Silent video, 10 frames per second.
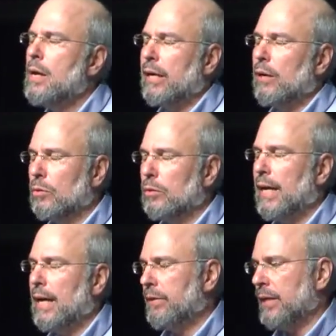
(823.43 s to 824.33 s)
They only
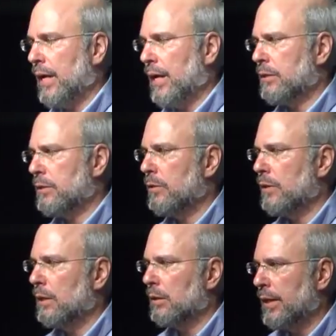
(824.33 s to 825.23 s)
have an answer
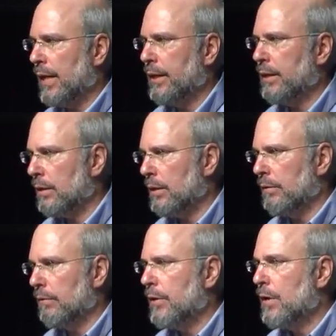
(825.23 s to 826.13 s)
in the light
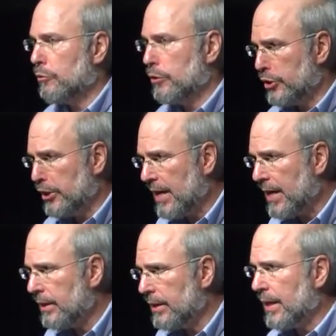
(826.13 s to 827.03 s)
of
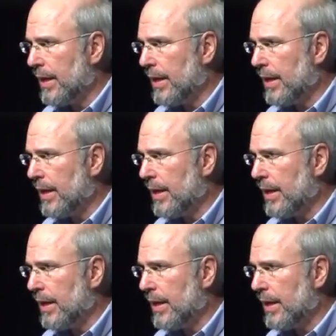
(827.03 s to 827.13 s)
Christianity,